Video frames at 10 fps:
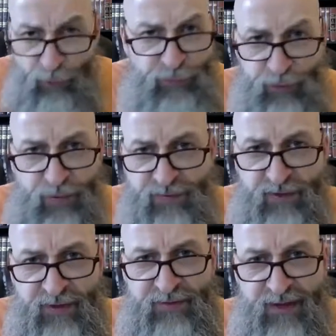are the
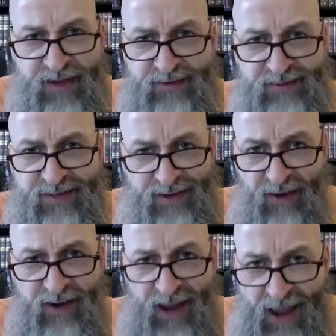six things that
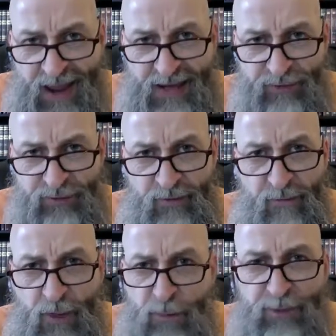God hates.
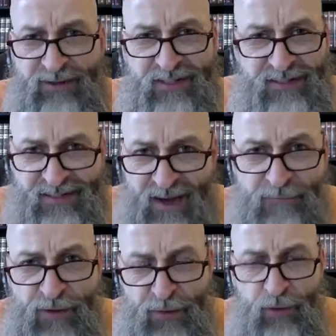But the
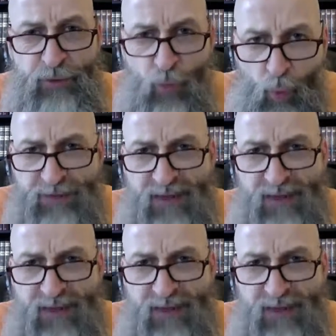seventh thing, the one that